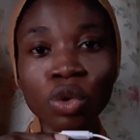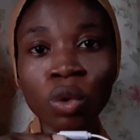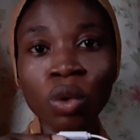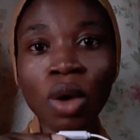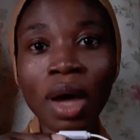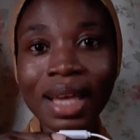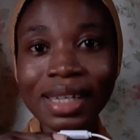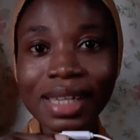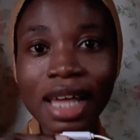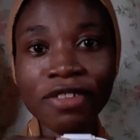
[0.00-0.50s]

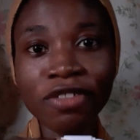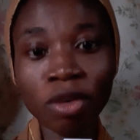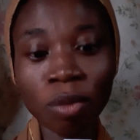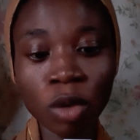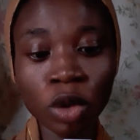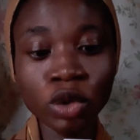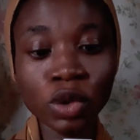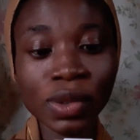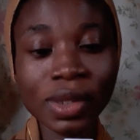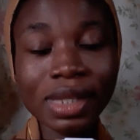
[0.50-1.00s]
aside from all
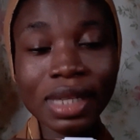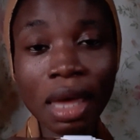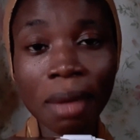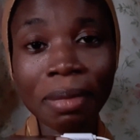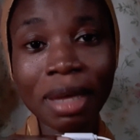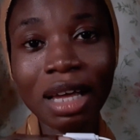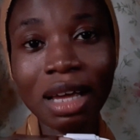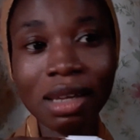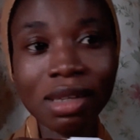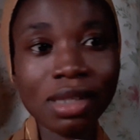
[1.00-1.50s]
those
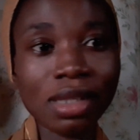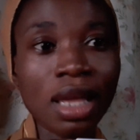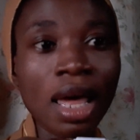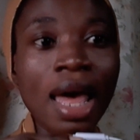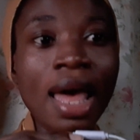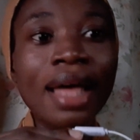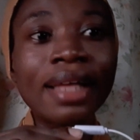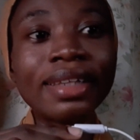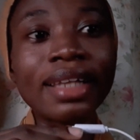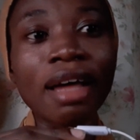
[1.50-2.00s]
chemicals
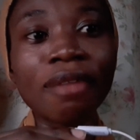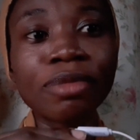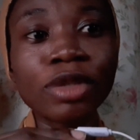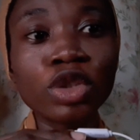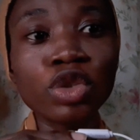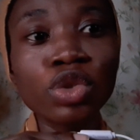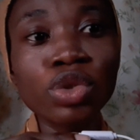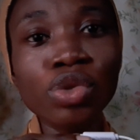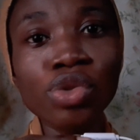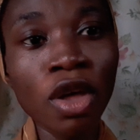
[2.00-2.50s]
that have been
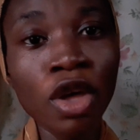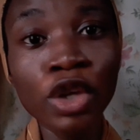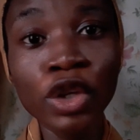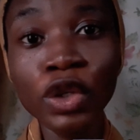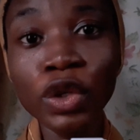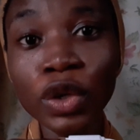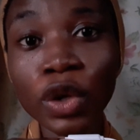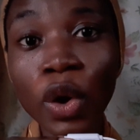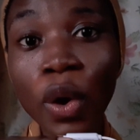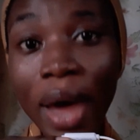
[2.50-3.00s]
used
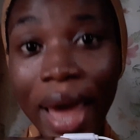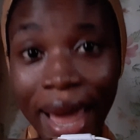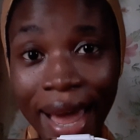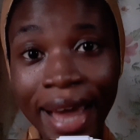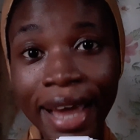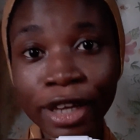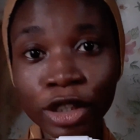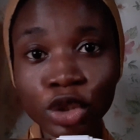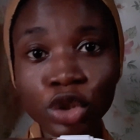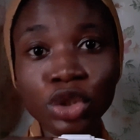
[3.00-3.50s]
your hair,
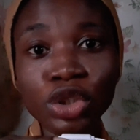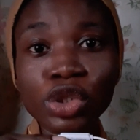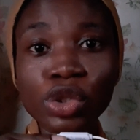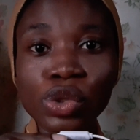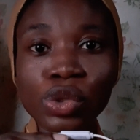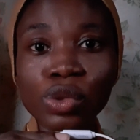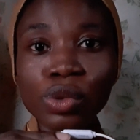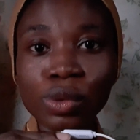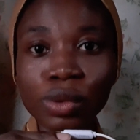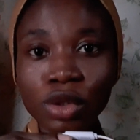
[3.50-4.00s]
you need
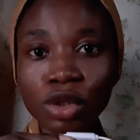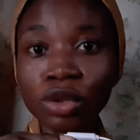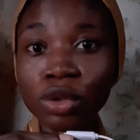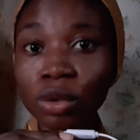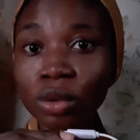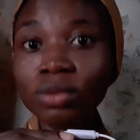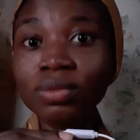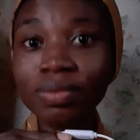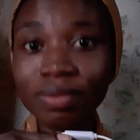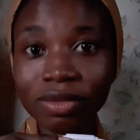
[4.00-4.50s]
to,
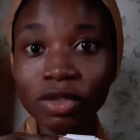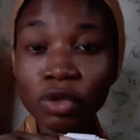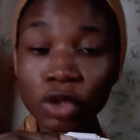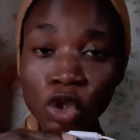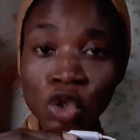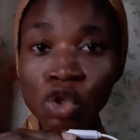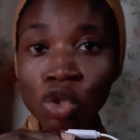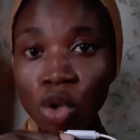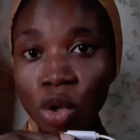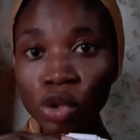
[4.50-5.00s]
you
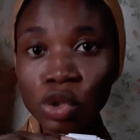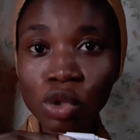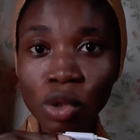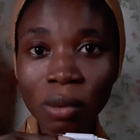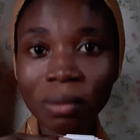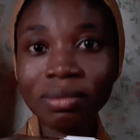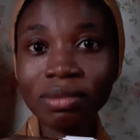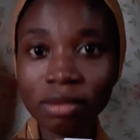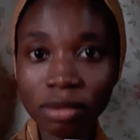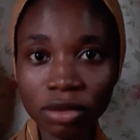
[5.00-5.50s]
store
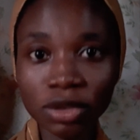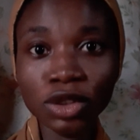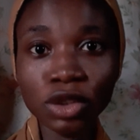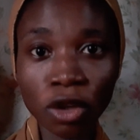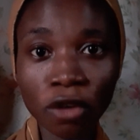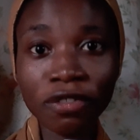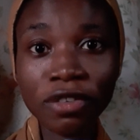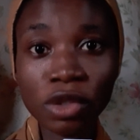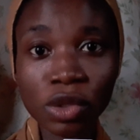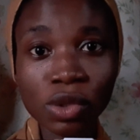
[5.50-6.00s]
some
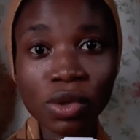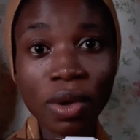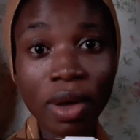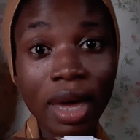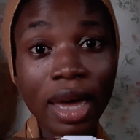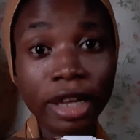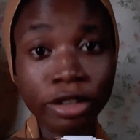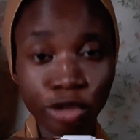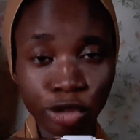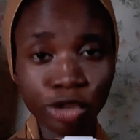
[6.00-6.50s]
stuff into your
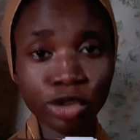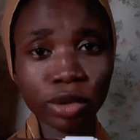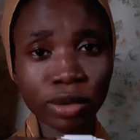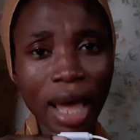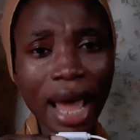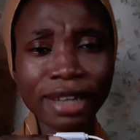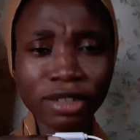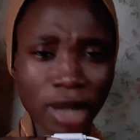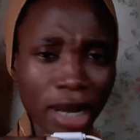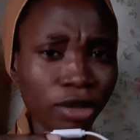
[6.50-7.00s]
hair.
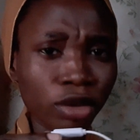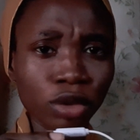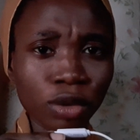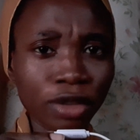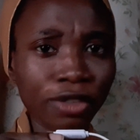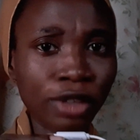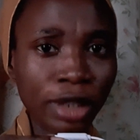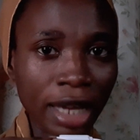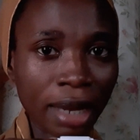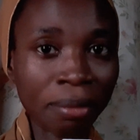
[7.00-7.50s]
I don't know if
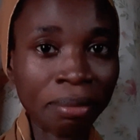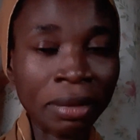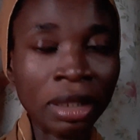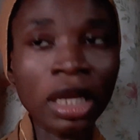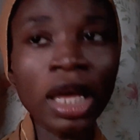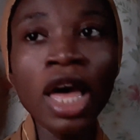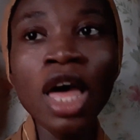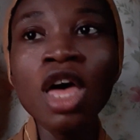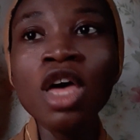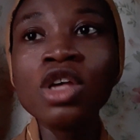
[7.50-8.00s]
you get me.
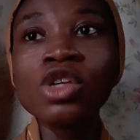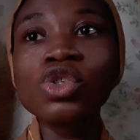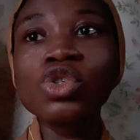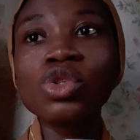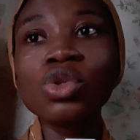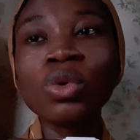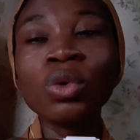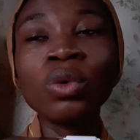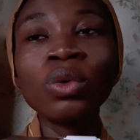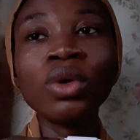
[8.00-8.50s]

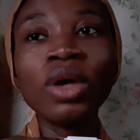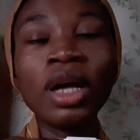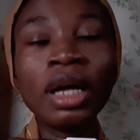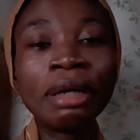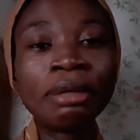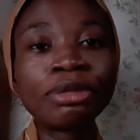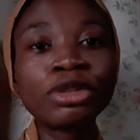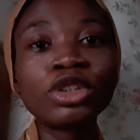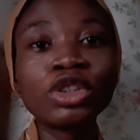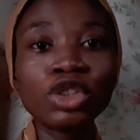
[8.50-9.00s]
So
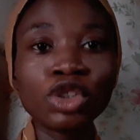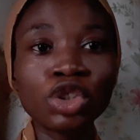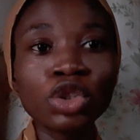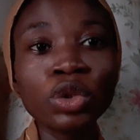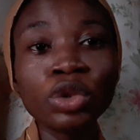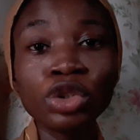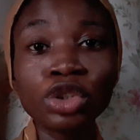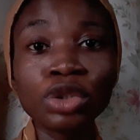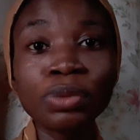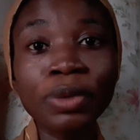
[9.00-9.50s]

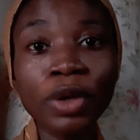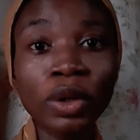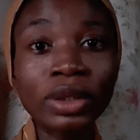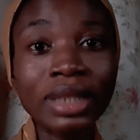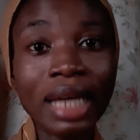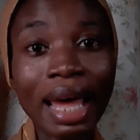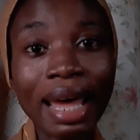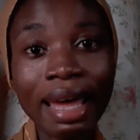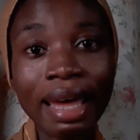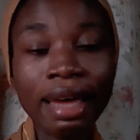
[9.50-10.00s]
you should be under
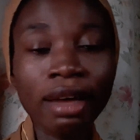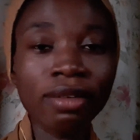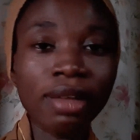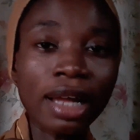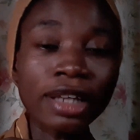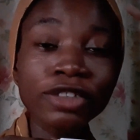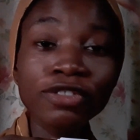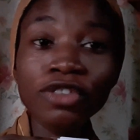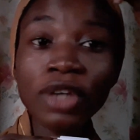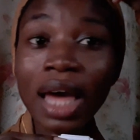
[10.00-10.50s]
AL. And
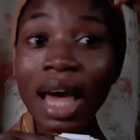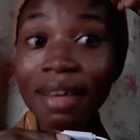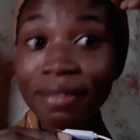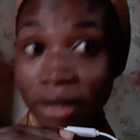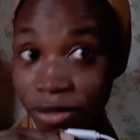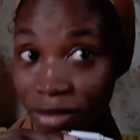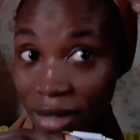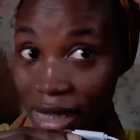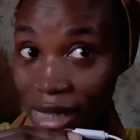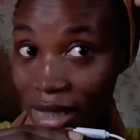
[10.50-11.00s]
if you're
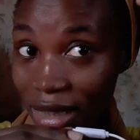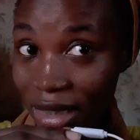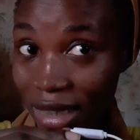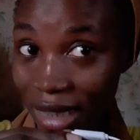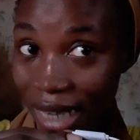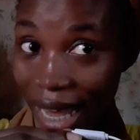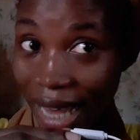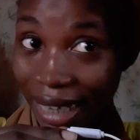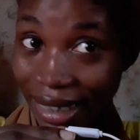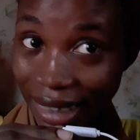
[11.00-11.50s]
having receding
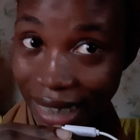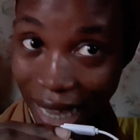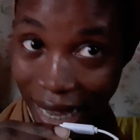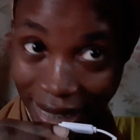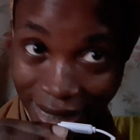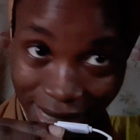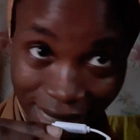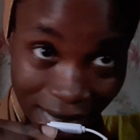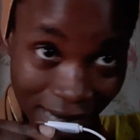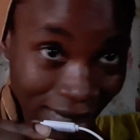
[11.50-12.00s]

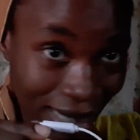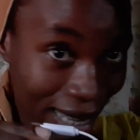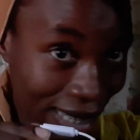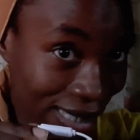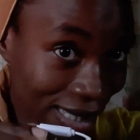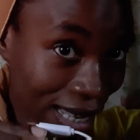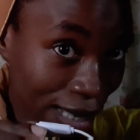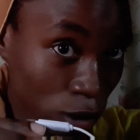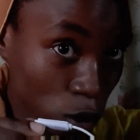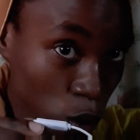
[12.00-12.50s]
airlines
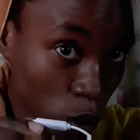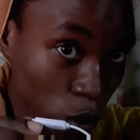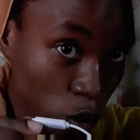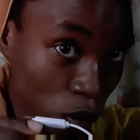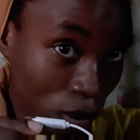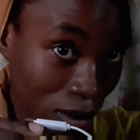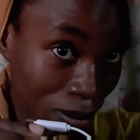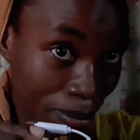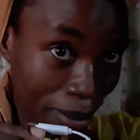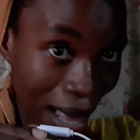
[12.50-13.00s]
that is going to
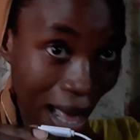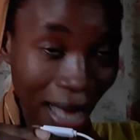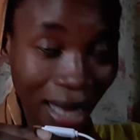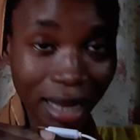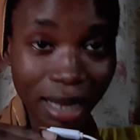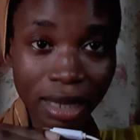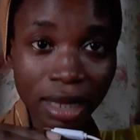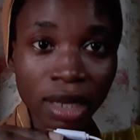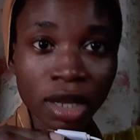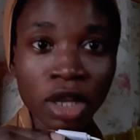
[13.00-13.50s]
the back,
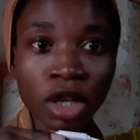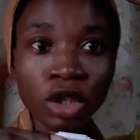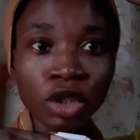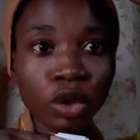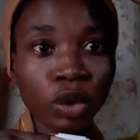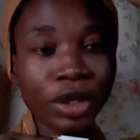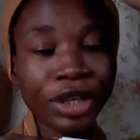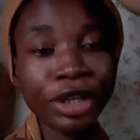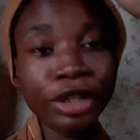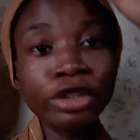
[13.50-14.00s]

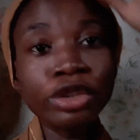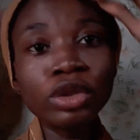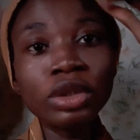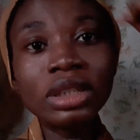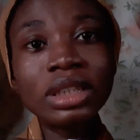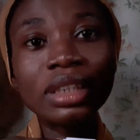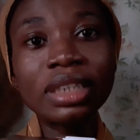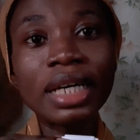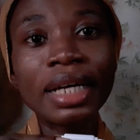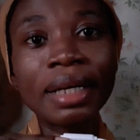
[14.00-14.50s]
okay, you
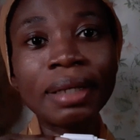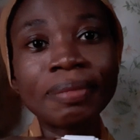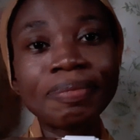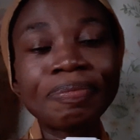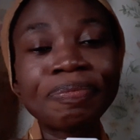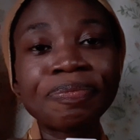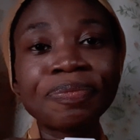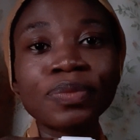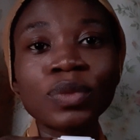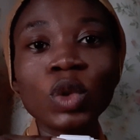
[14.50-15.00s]

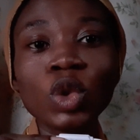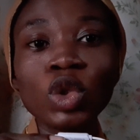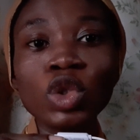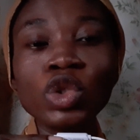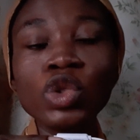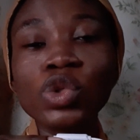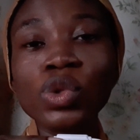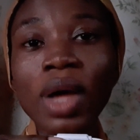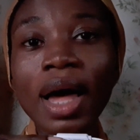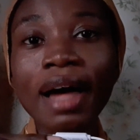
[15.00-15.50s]
need
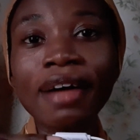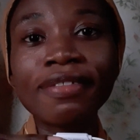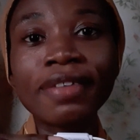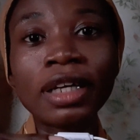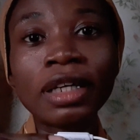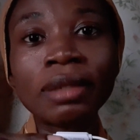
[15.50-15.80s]
to have